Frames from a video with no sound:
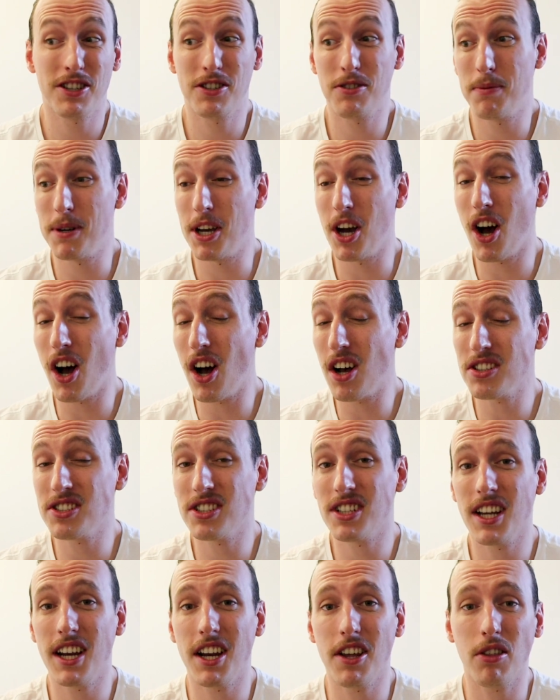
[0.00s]
to be
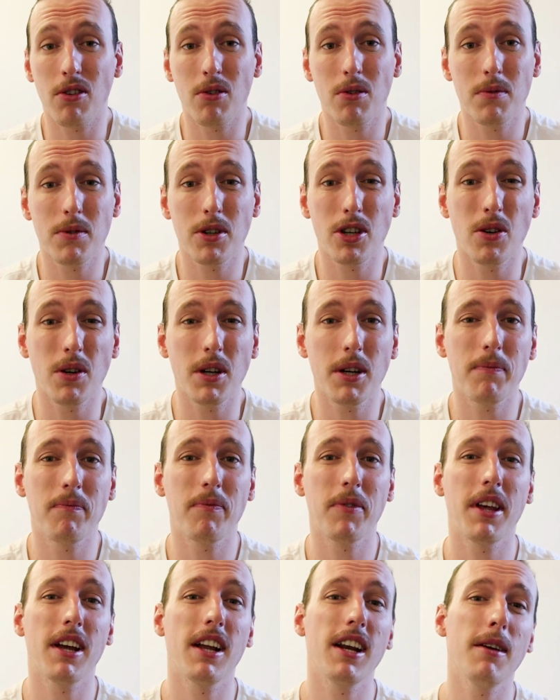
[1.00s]
asked, and I thought, you know what?
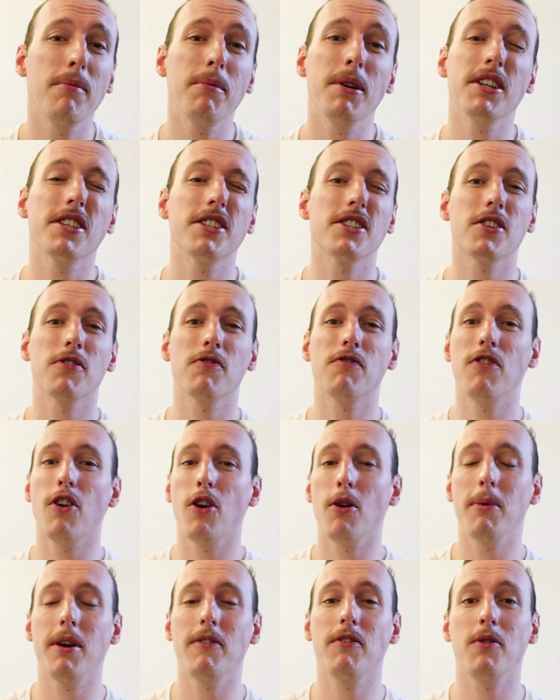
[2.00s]
Let me just
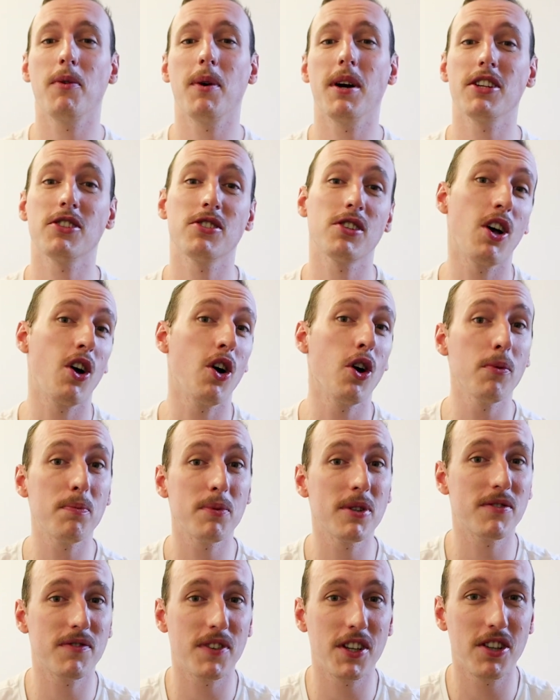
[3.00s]
inform everyone, so I hope
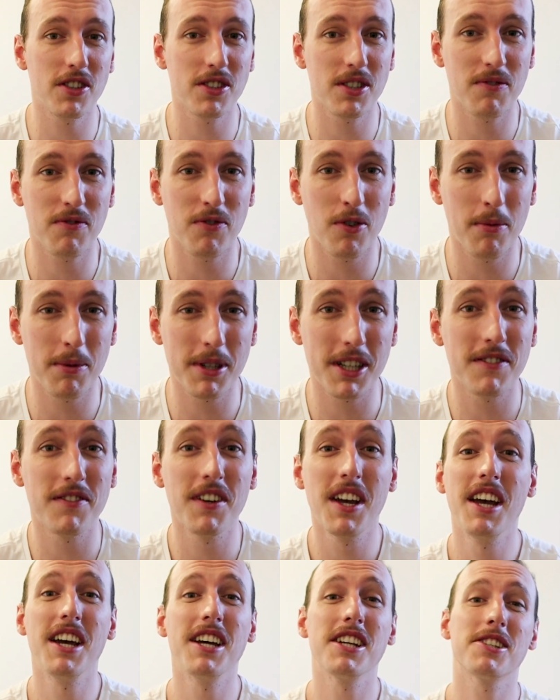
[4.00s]
this video is
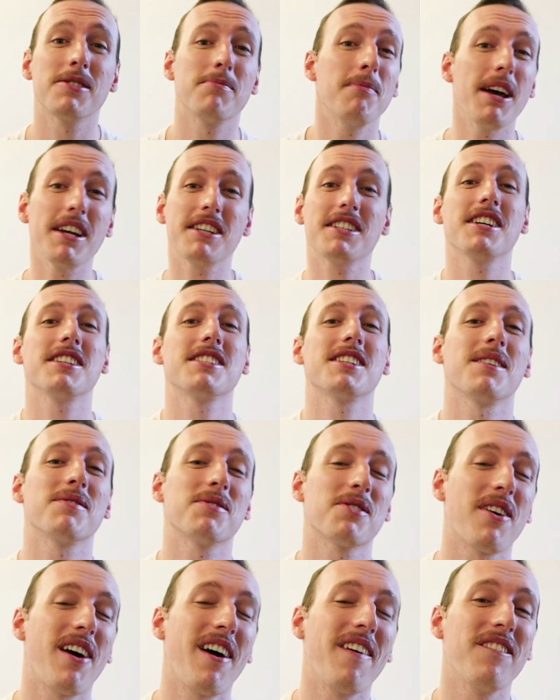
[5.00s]
informative. Smash that
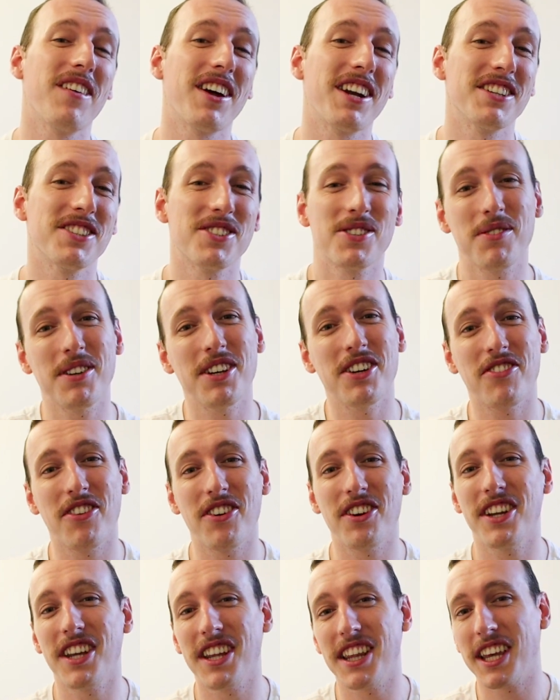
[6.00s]
subscribe button so we can
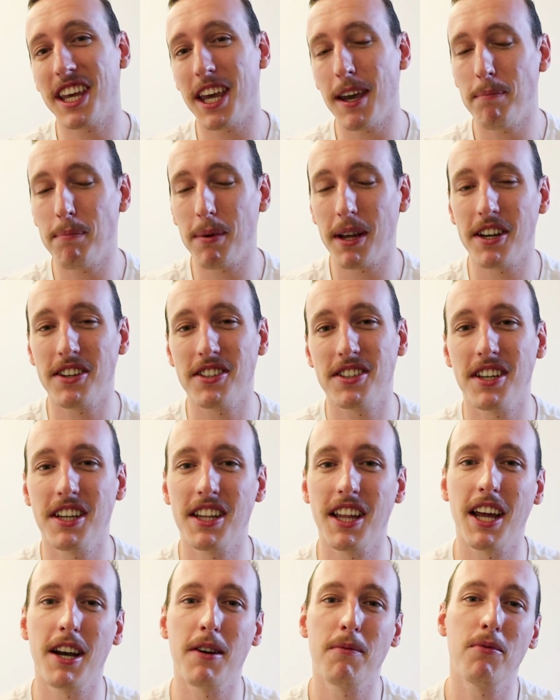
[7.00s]
grow together, get better
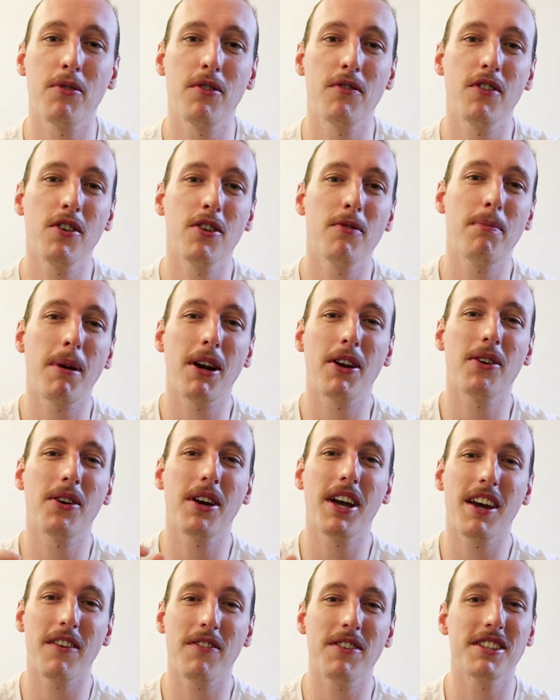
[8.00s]
together, and improve little by
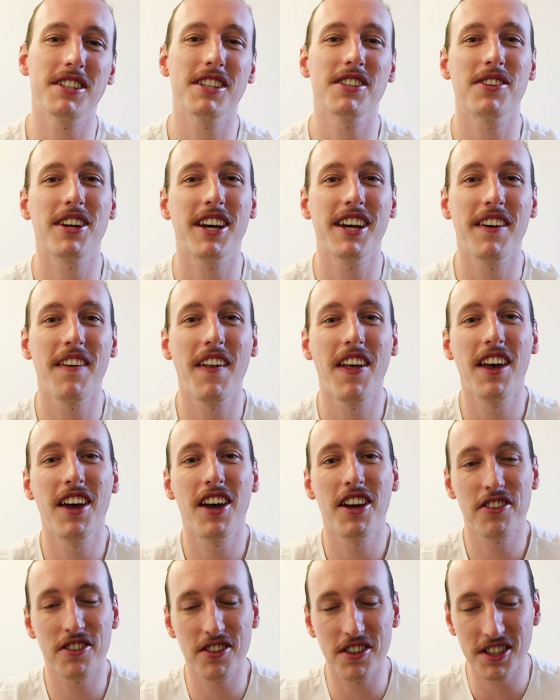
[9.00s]
little every single day
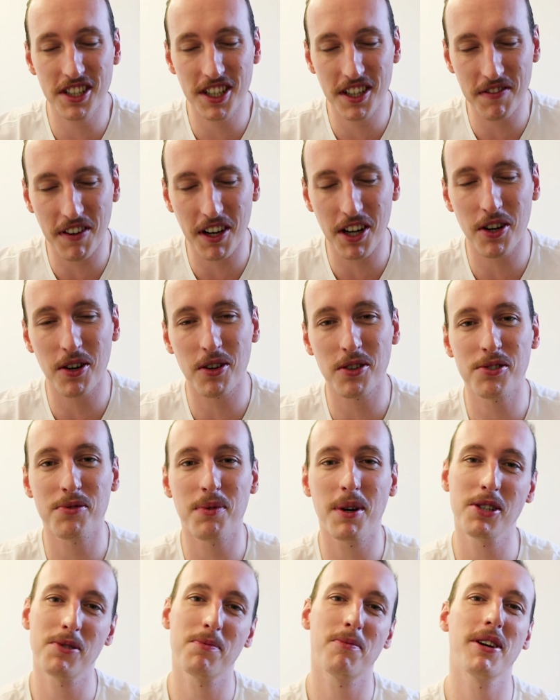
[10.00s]
to achieve our goals
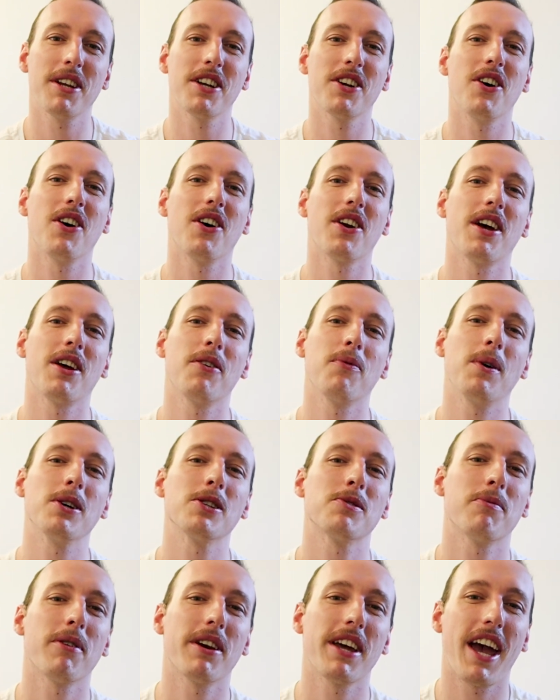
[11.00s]
while spreading Ghana and while
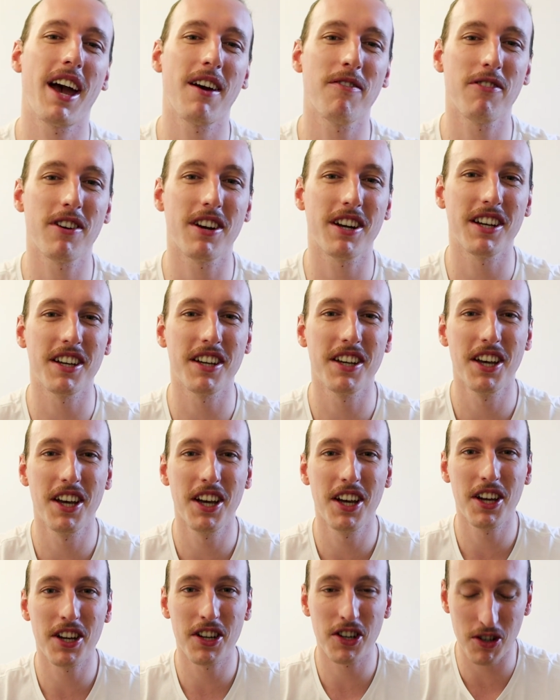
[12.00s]
spreading Africa
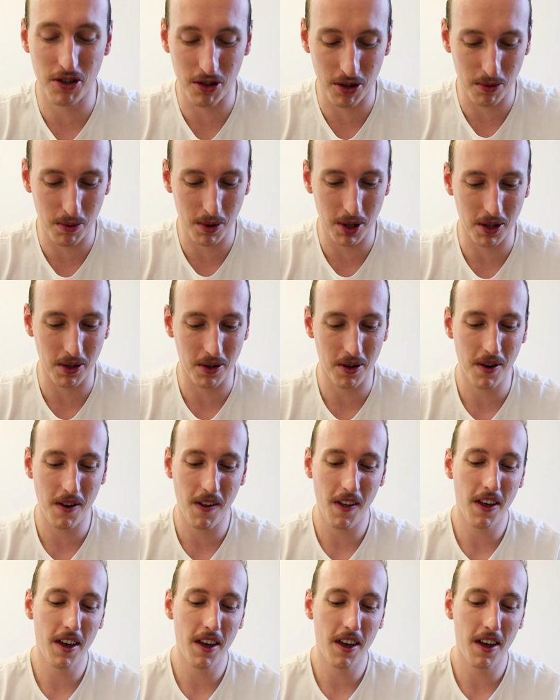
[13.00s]
to the world.